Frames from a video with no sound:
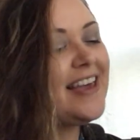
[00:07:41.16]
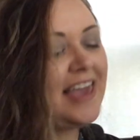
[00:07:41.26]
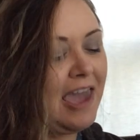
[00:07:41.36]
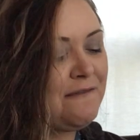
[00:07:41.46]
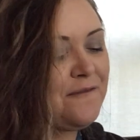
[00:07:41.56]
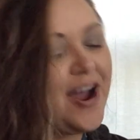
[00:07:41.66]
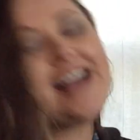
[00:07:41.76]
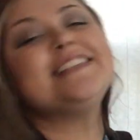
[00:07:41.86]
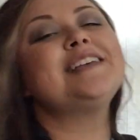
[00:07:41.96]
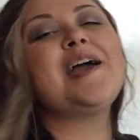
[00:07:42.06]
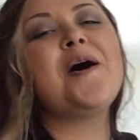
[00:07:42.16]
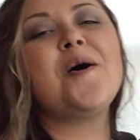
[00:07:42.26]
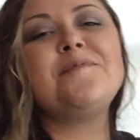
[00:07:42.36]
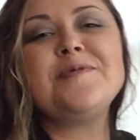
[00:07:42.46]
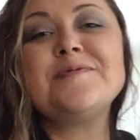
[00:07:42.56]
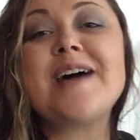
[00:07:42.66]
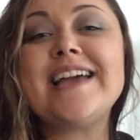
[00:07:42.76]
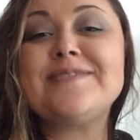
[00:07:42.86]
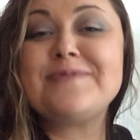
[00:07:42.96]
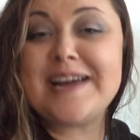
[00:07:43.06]
Okay, friends, I hope you
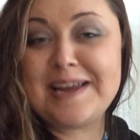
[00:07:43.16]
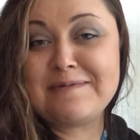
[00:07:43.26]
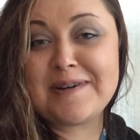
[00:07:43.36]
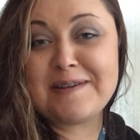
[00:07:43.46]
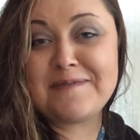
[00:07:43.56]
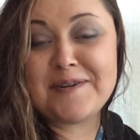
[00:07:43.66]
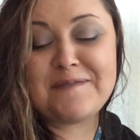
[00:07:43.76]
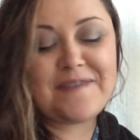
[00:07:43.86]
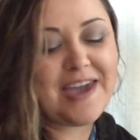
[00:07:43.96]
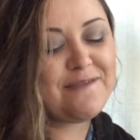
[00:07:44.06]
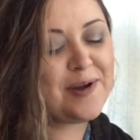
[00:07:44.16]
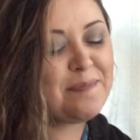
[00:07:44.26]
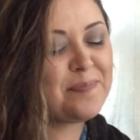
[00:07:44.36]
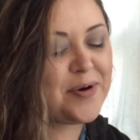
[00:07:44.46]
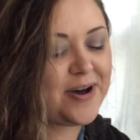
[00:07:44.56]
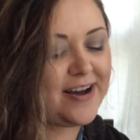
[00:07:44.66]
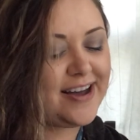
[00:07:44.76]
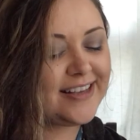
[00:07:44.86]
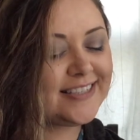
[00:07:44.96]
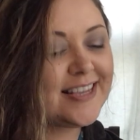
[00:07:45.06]
liked reading one of your favorite
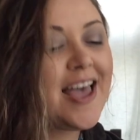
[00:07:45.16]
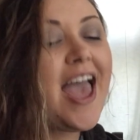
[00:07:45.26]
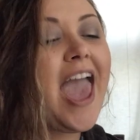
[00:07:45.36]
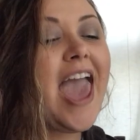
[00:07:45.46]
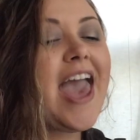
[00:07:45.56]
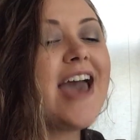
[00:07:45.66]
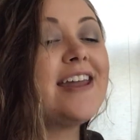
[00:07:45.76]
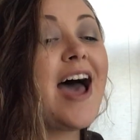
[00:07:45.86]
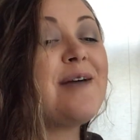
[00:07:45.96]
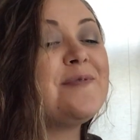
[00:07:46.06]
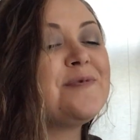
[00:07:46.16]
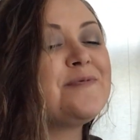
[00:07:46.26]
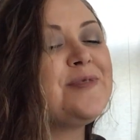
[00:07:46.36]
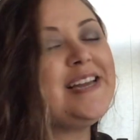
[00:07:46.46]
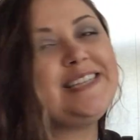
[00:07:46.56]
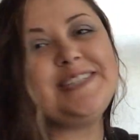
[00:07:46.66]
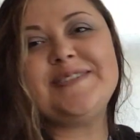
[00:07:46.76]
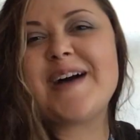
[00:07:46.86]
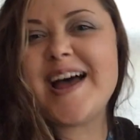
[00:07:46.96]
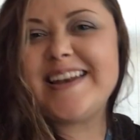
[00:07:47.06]
books, and I will read
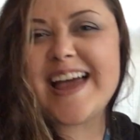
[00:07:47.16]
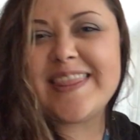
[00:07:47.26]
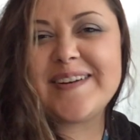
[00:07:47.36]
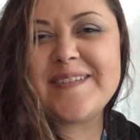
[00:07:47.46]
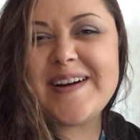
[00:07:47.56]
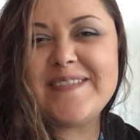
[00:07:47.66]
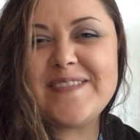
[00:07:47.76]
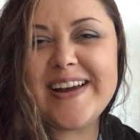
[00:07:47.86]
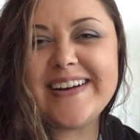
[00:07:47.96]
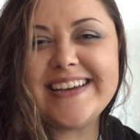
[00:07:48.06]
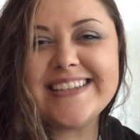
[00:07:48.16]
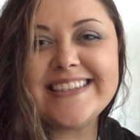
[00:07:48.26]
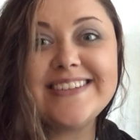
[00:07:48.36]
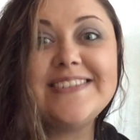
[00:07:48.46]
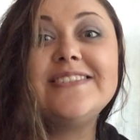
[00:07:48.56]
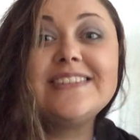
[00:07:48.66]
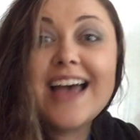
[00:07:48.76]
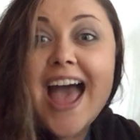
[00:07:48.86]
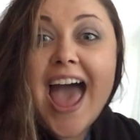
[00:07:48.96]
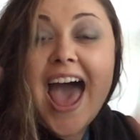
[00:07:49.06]
you another one very soon.
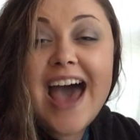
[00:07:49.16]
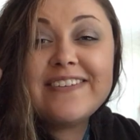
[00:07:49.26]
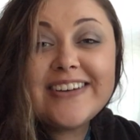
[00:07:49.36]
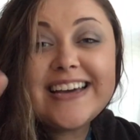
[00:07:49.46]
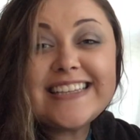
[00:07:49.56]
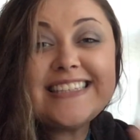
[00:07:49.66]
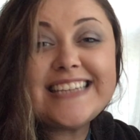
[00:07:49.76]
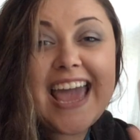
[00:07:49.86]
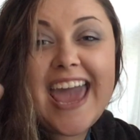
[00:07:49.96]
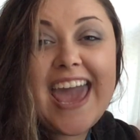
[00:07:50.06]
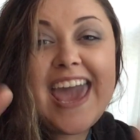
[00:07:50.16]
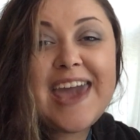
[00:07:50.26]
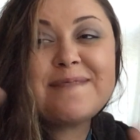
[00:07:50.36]
Have a good day.